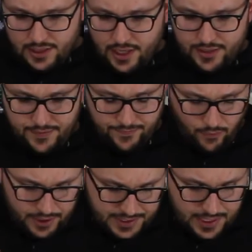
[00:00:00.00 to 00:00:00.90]
there's
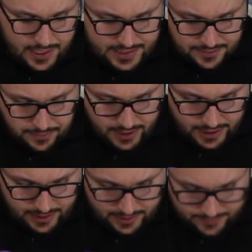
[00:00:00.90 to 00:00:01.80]
4 to this
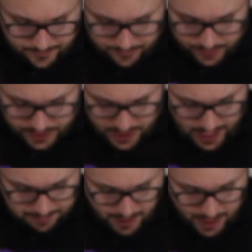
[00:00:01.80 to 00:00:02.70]
one, which
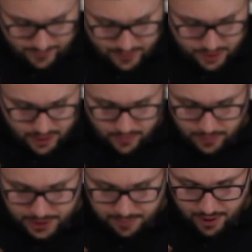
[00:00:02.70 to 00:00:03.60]
I'm not even sure
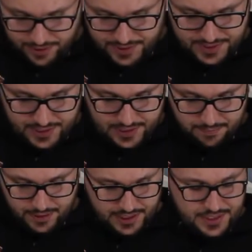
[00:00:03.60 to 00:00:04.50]
which part this is,
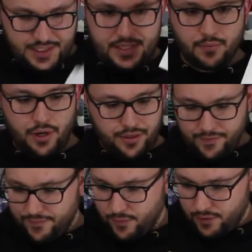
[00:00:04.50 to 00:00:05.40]
but this is disc 1
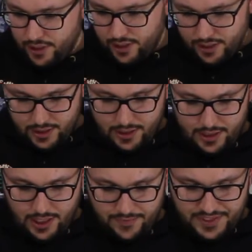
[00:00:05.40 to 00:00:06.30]
through 4.
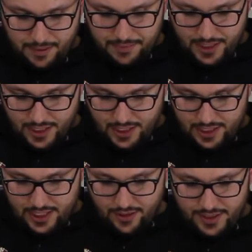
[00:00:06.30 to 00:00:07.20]
of something,
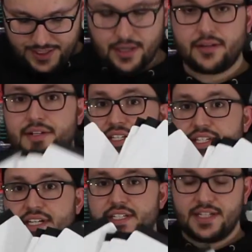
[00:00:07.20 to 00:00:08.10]
and here is another
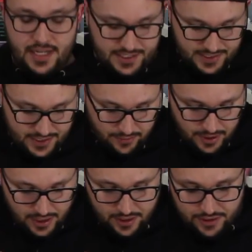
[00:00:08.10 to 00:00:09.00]
6 discs.
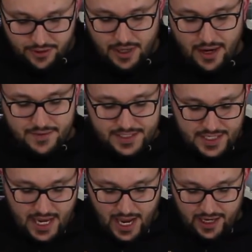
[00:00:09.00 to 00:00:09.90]
So you have
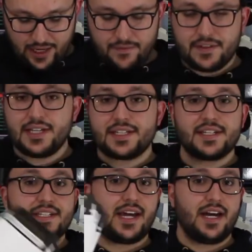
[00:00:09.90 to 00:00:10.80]
10 of these
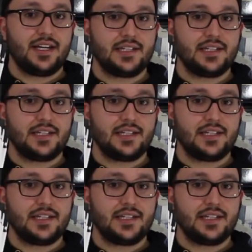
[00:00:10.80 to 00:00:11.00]
inside